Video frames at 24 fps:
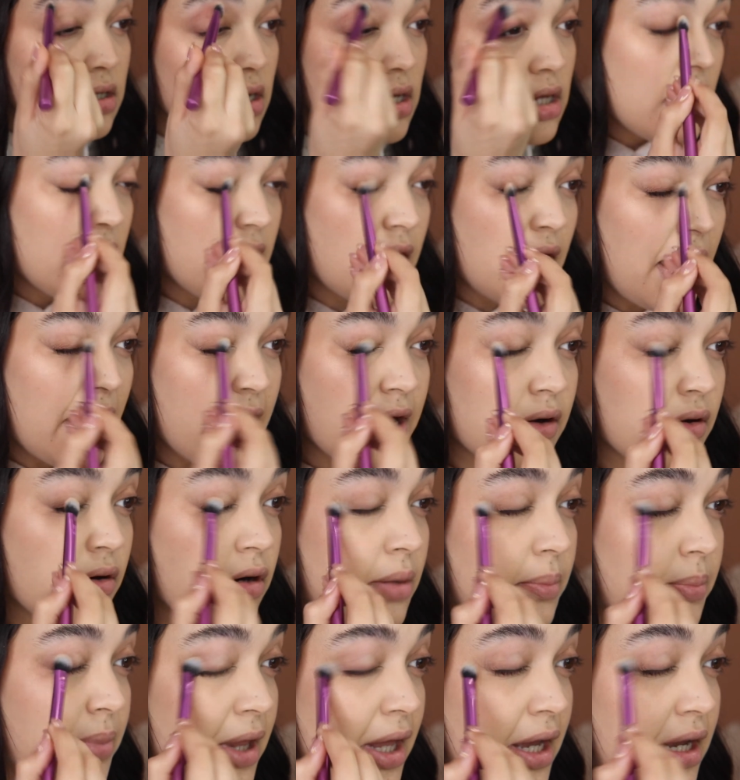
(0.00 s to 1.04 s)
And I don't
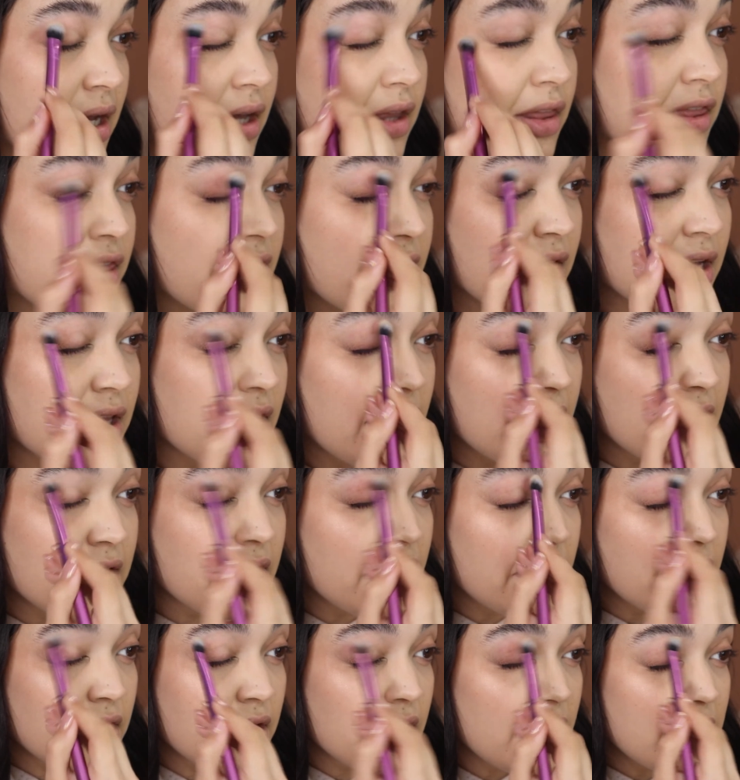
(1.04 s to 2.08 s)
apply a thick
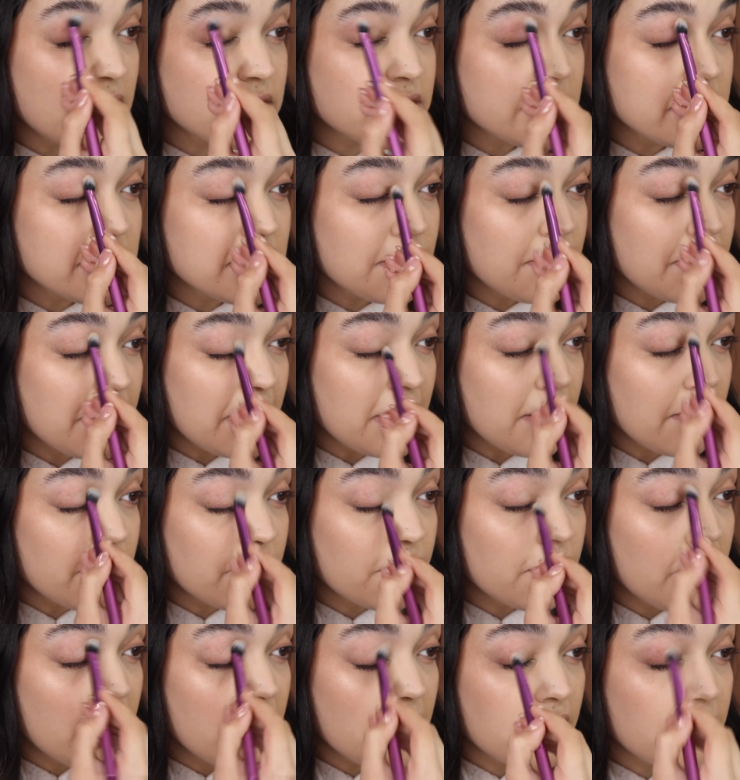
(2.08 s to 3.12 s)
layer. I just apply a
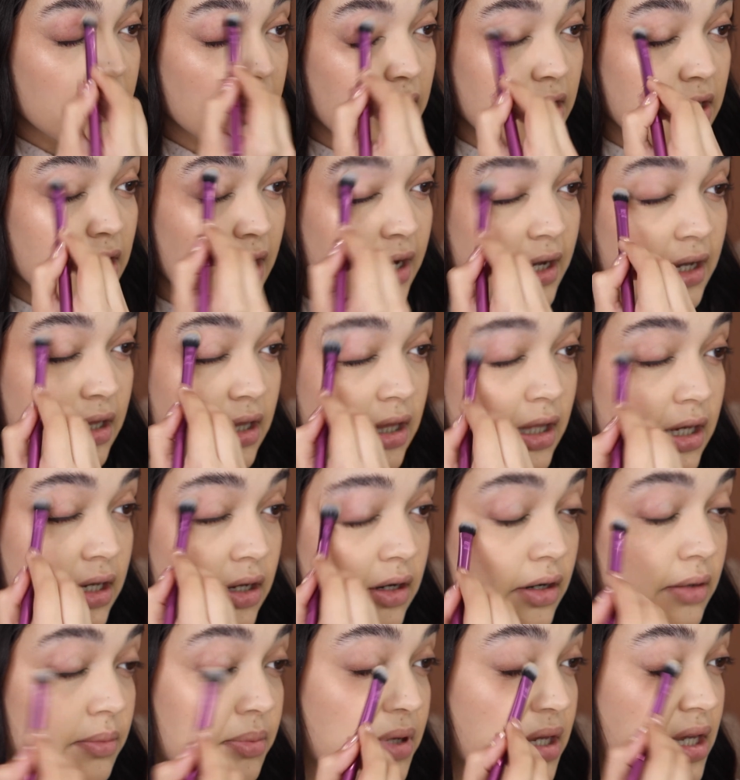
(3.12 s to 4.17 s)
very light
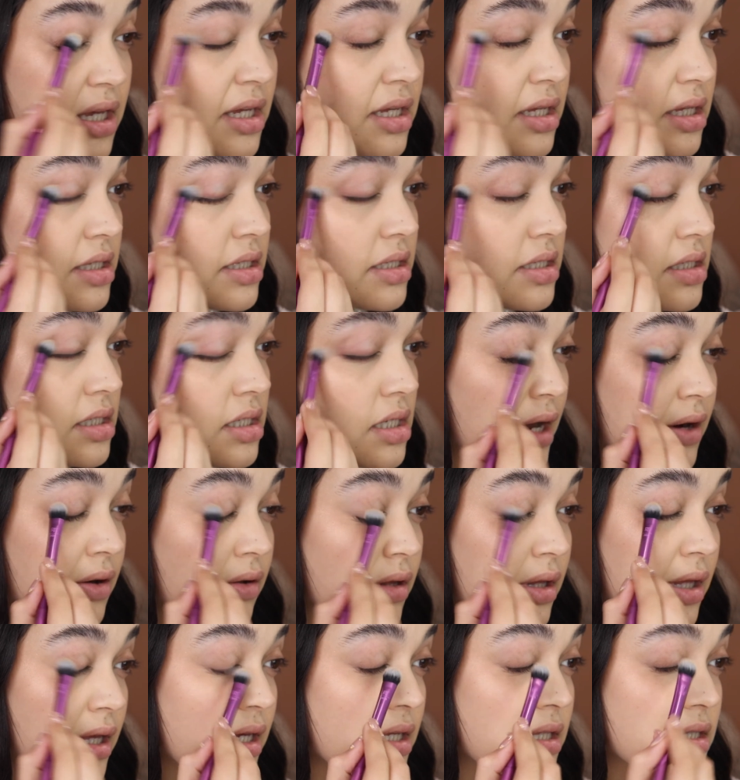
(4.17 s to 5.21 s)
layer because I don't
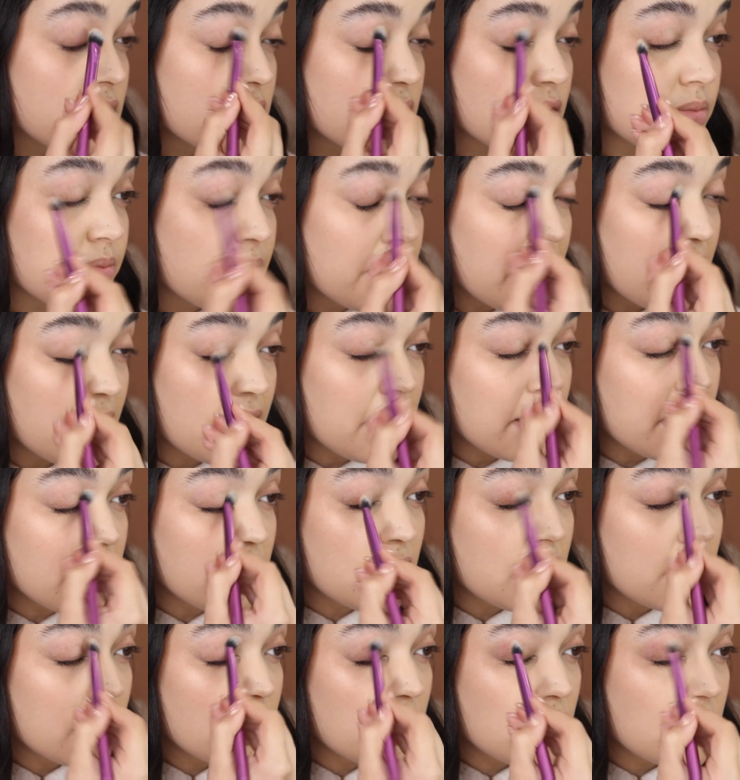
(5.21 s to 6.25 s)
like to
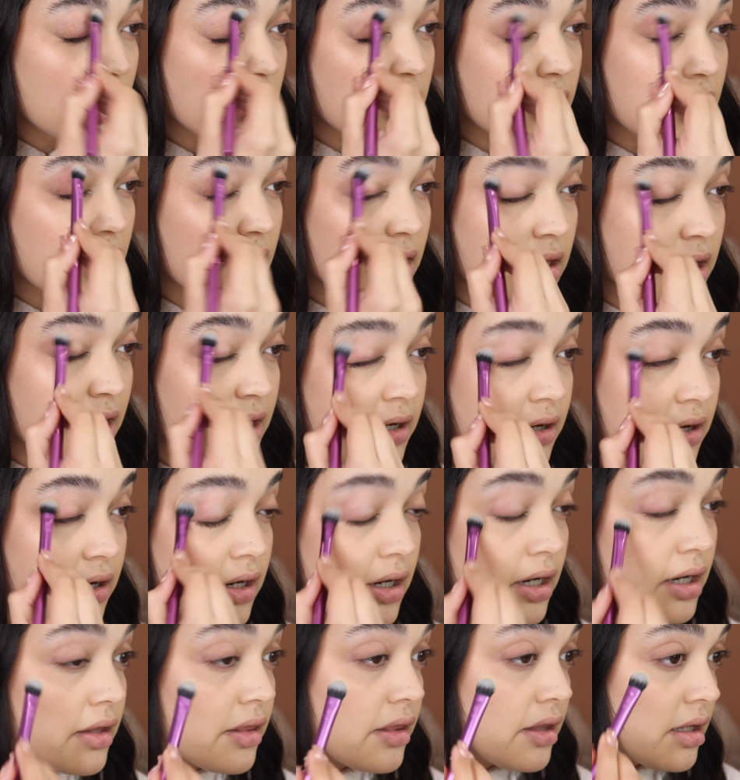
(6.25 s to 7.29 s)
apply a thick layer.
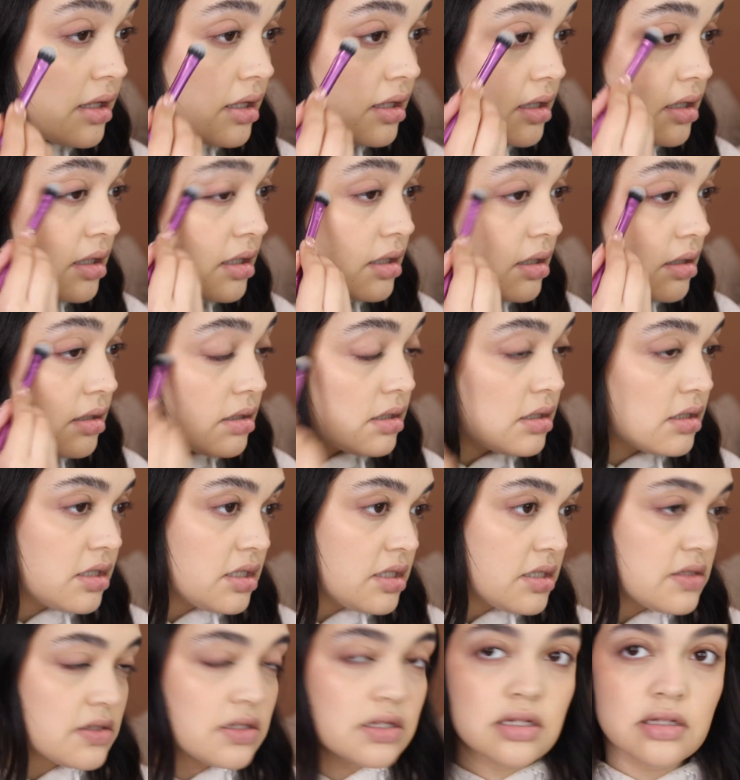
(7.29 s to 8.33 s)
I think it
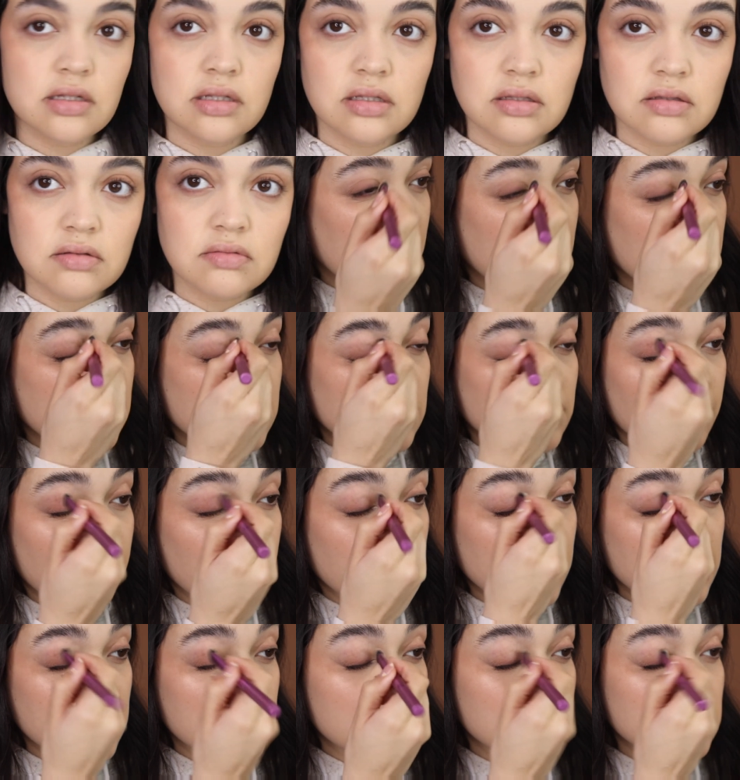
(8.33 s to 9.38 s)
doesn't a
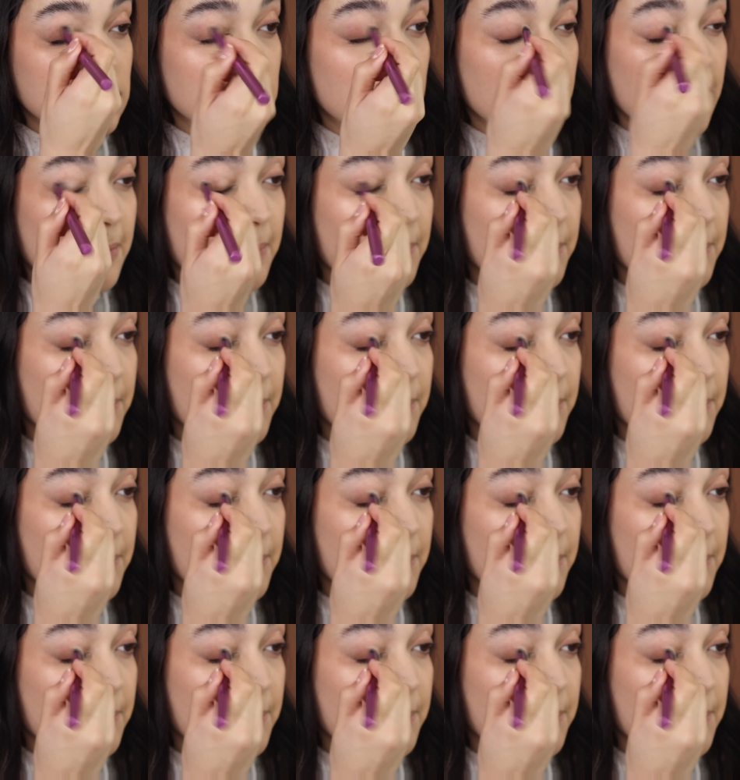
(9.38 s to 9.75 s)
difference.